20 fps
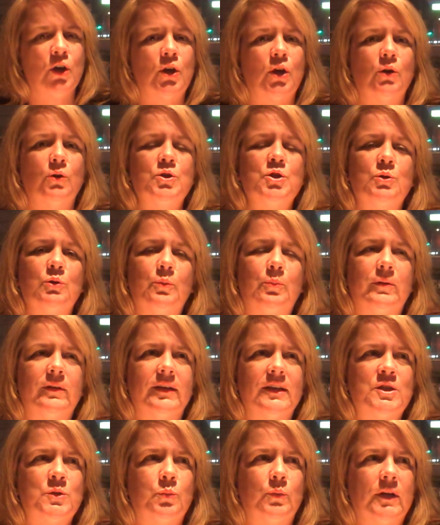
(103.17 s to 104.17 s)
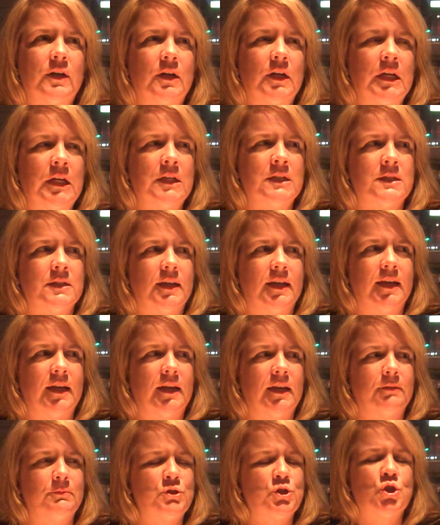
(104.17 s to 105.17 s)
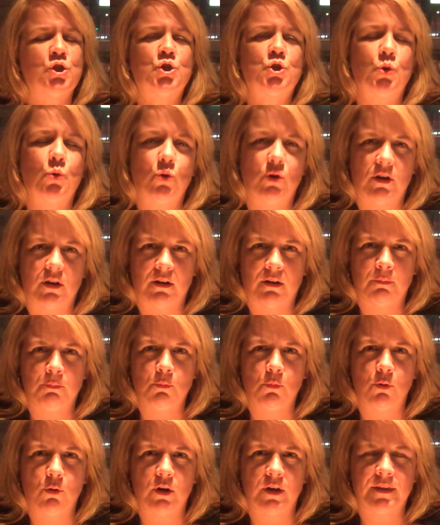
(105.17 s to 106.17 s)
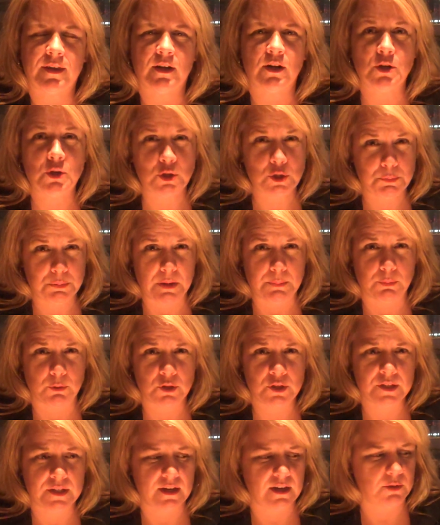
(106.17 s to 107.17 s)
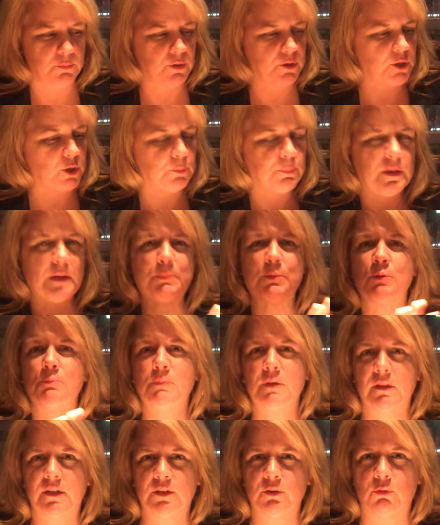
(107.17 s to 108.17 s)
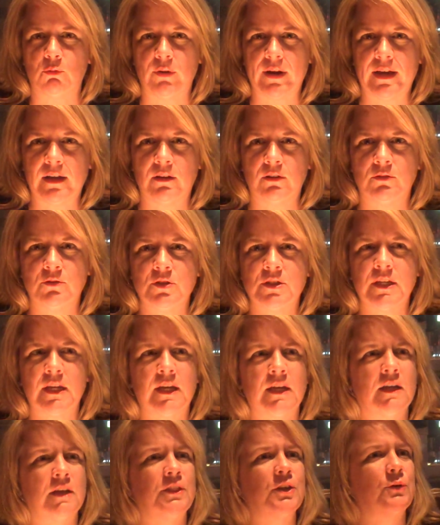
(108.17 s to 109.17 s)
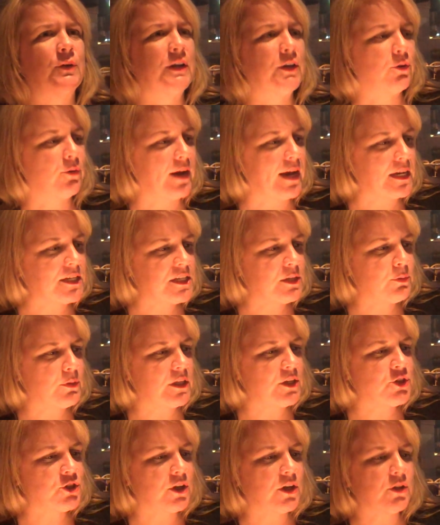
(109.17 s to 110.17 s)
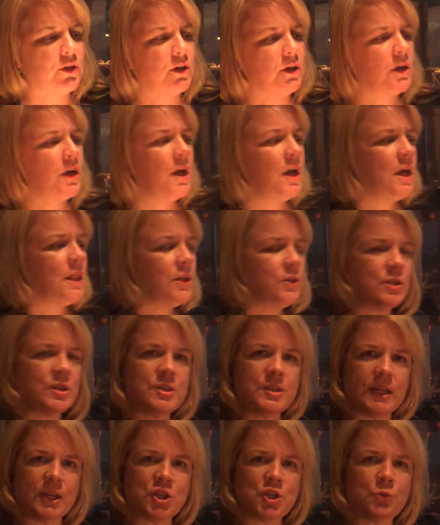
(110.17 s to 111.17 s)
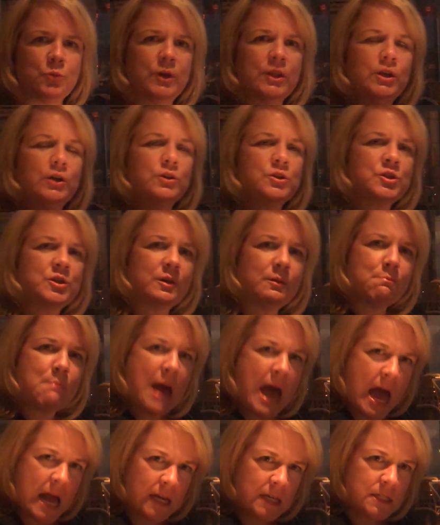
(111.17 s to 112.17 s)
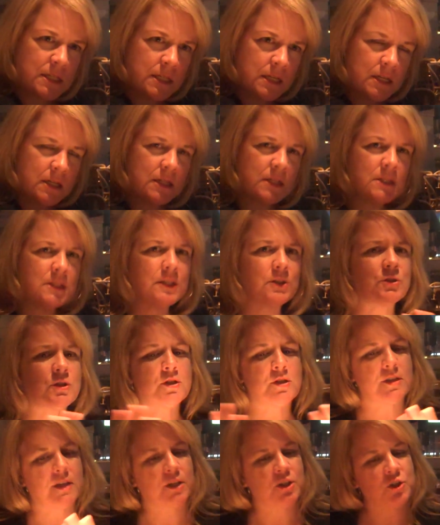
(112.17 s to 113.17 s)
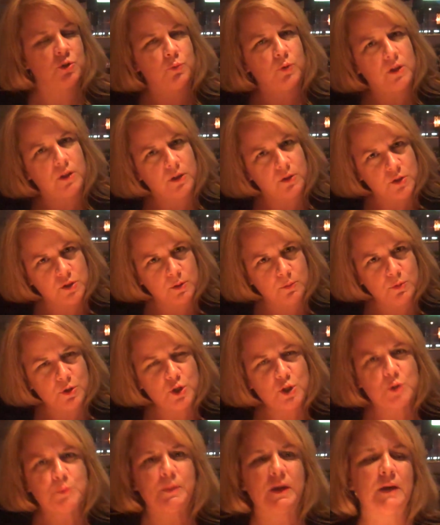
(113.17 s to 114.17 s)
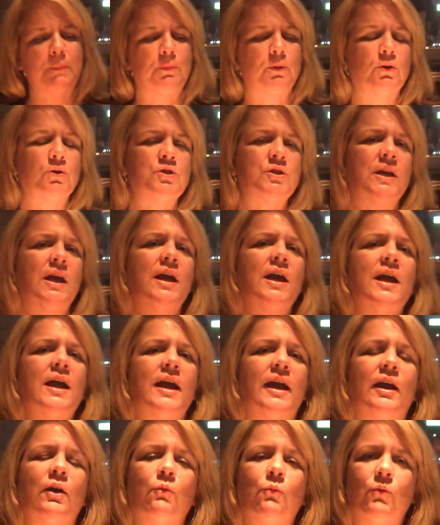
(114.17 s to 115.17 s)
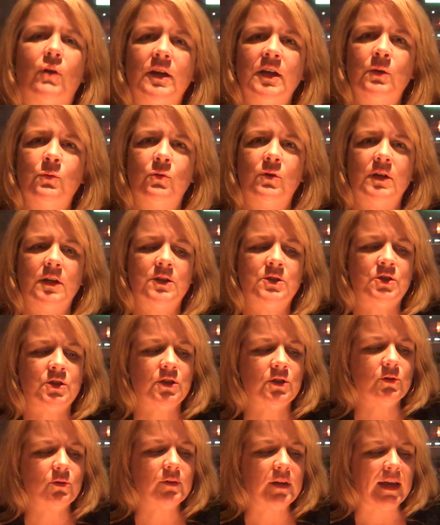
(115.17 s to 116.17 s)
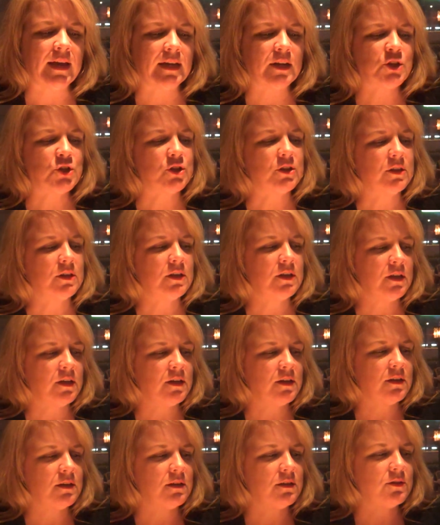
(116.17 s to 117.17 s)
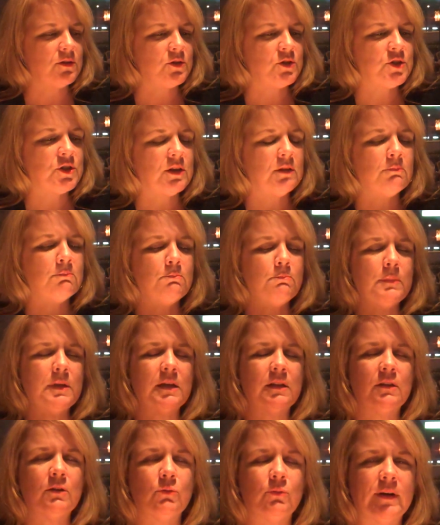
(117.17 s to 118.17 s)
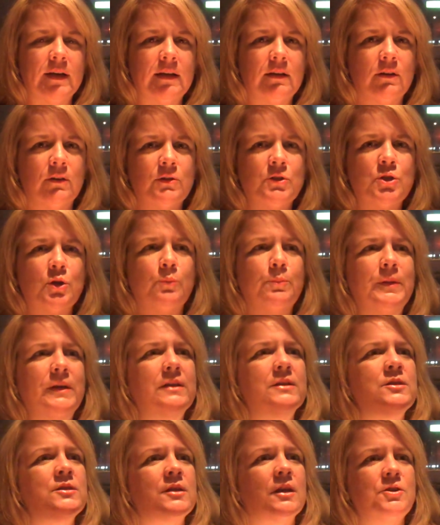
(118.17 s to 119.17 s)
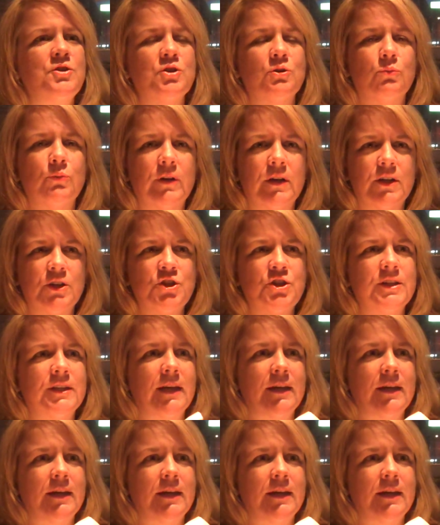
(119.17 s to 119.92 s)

Go to a place where it is a store more than a newspaper stand, where there are people milling around and they're interacting with each other. There's a section where there's some magazines, there's a section where there's some newspapers, and what you want to do actually is mill around. Don't be in such a rush to